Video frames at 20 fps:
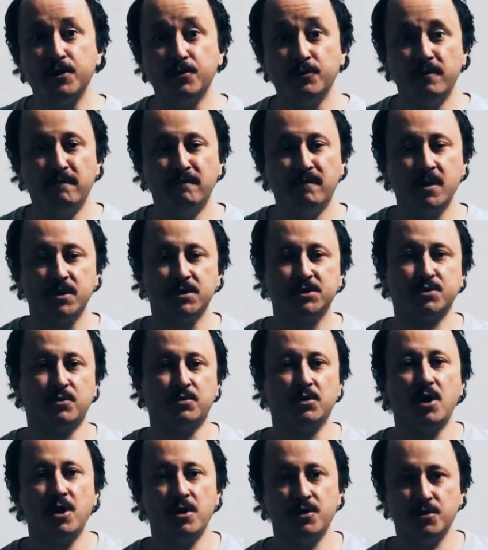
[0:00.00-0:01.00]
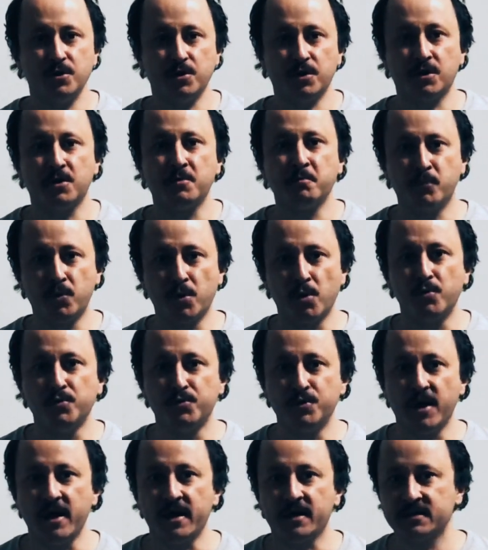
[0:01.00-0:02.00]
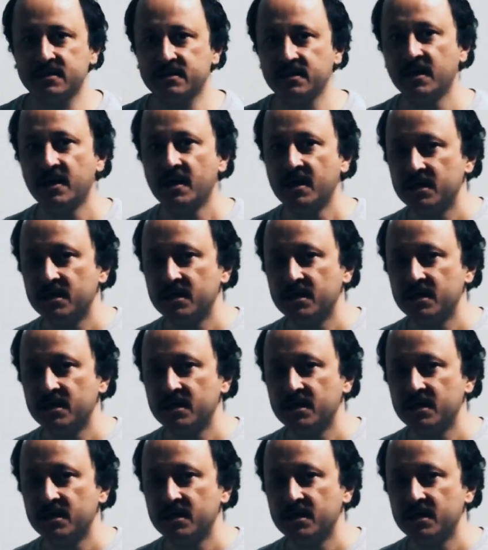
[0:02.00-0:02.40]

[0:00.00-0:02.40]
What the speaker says: Universal Logic project.